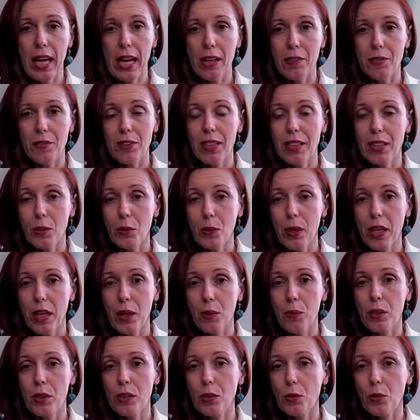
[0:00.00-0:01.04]
done away
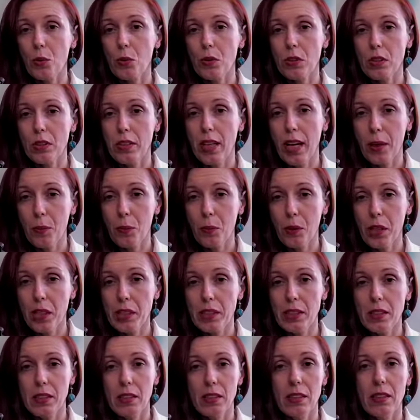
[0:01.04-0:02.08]
with all the time
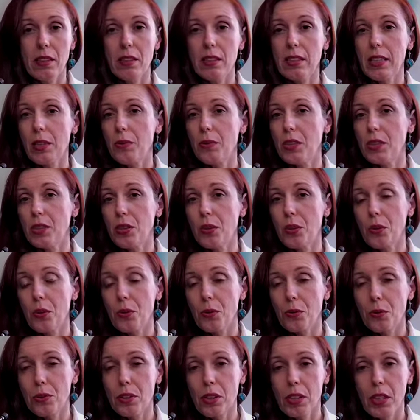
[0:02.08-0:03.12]
wasters. There is no
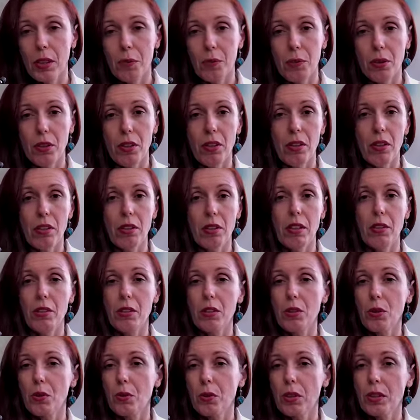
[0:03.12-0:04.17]
deepener, there is
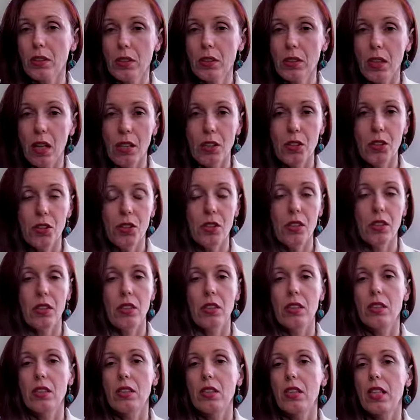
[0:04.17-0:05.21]
no
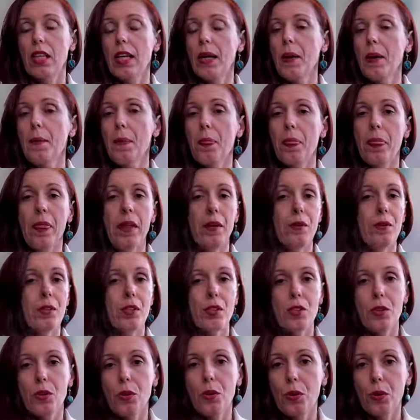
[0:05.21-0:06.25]
induction, there is
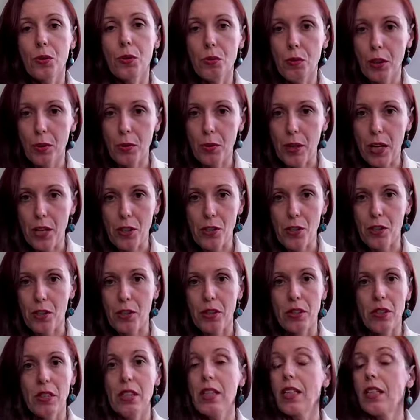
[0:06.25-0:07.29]
no
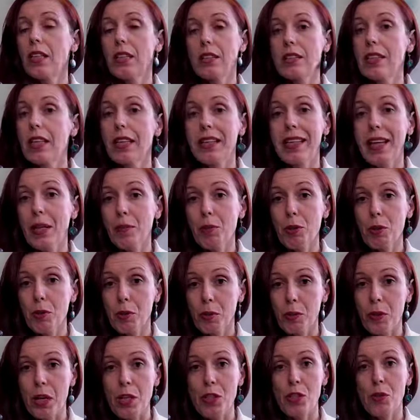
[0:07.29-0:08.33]
regression. There can be a
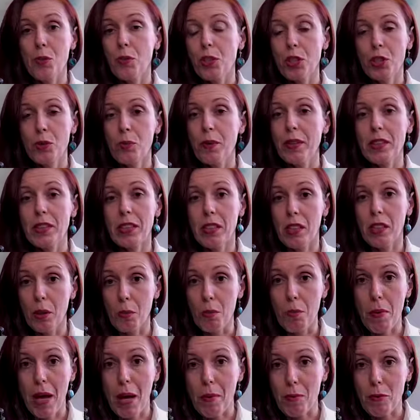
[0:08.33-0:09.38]
regression, which is basically a
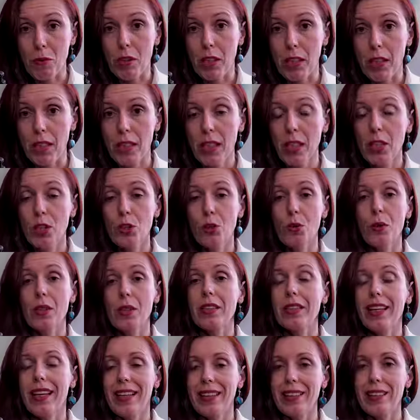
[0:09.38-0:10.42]
memory. So it
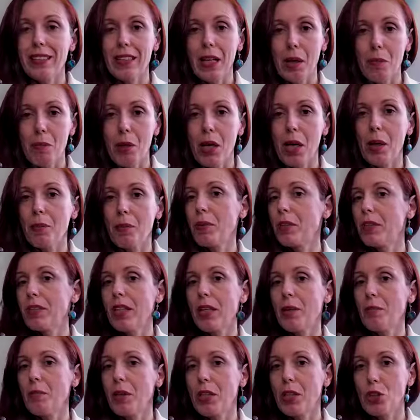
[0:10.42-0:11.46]
can come up, it
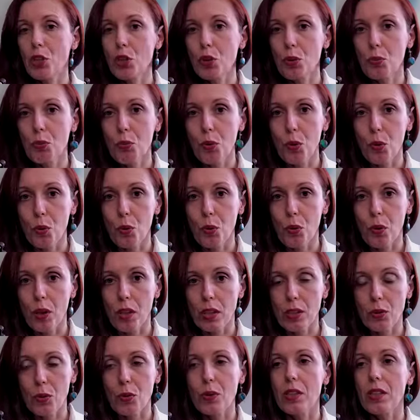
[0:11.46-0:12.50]
can be explored,
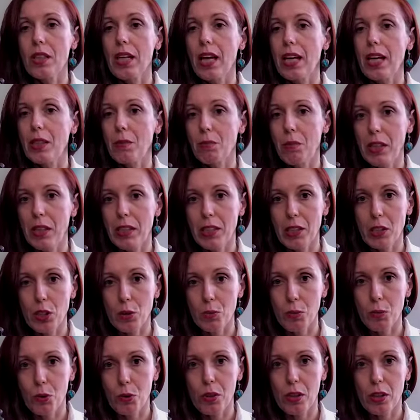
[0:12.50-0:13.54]
or the client might
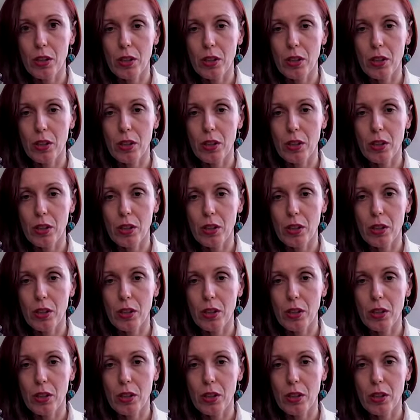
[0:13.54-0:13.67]
explore